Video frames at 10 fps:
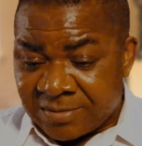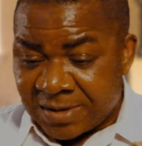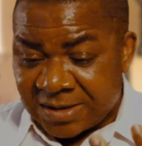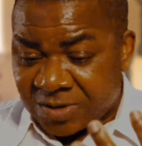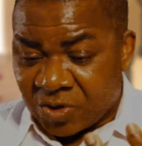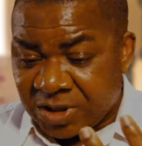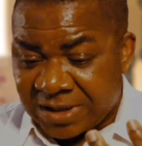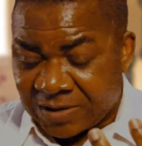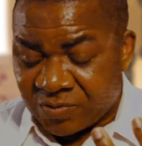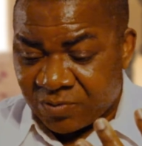a situation
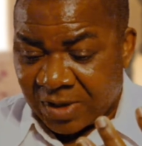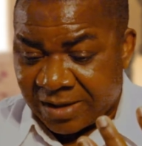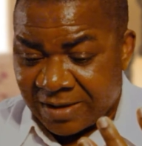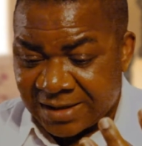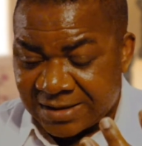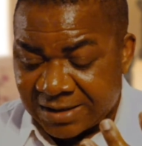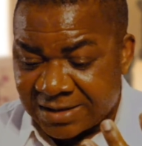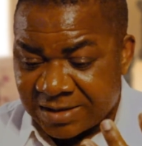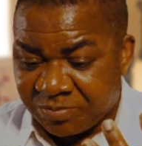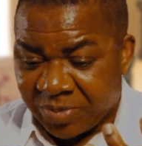that will arise that
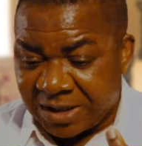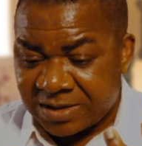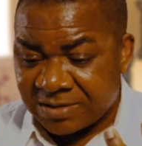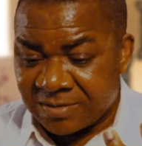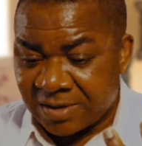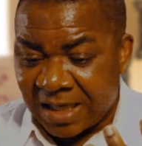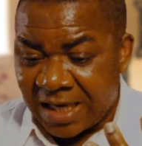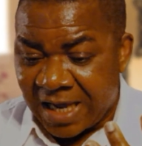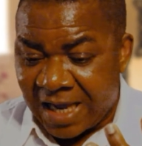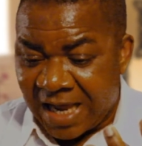the person
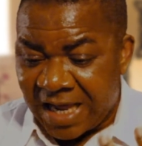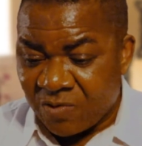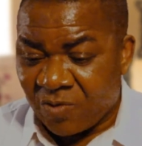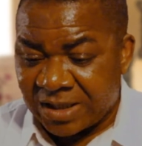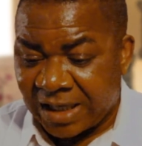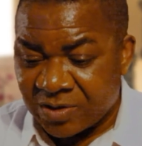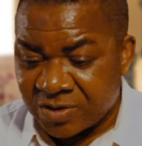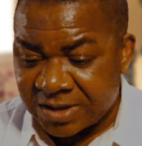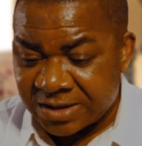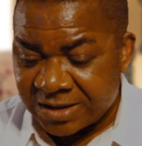anyone that
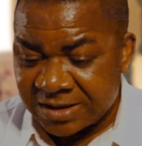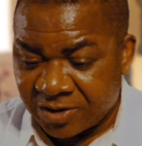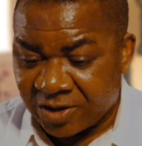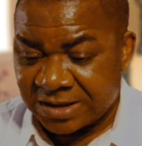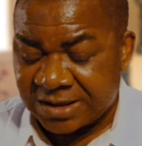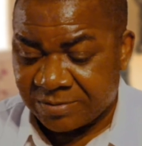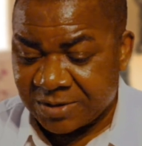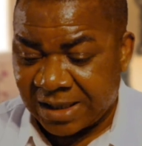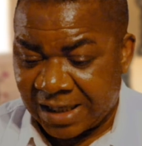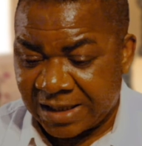uses the
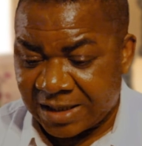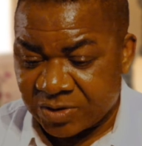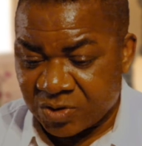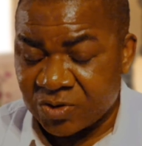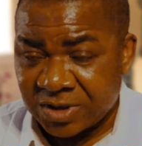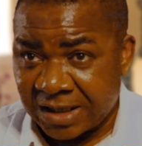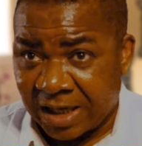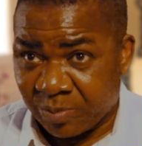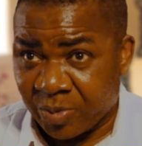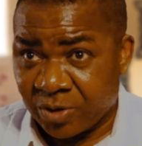concepts and the tools in
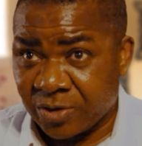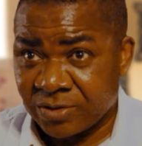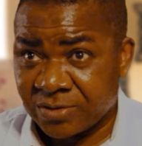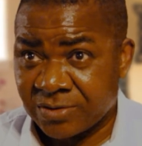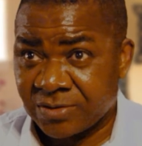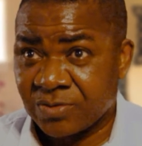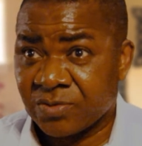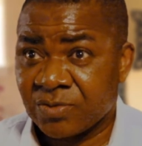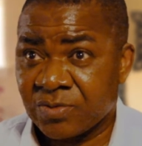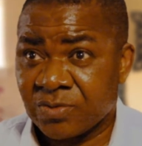that book
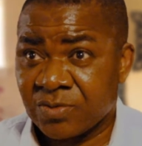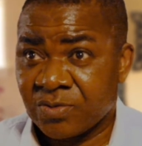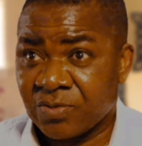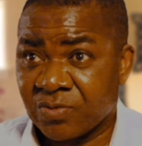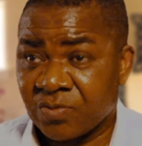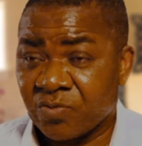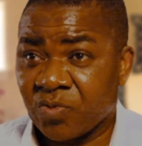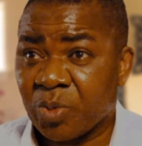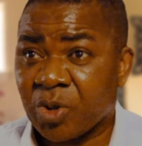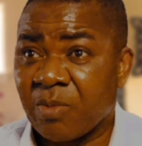
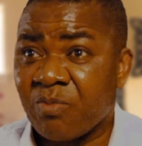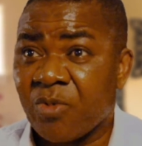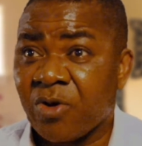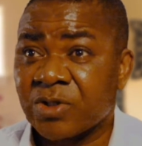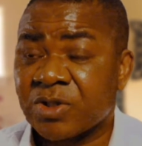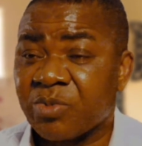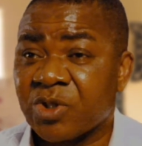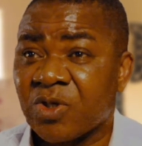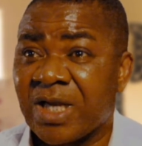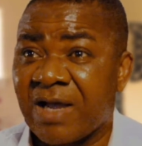we become more
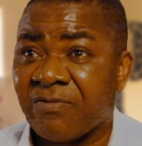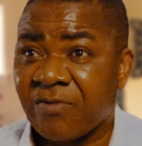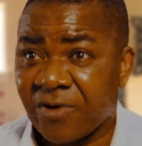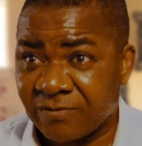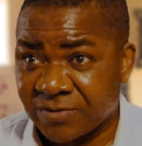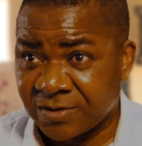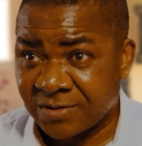spiritually evolved.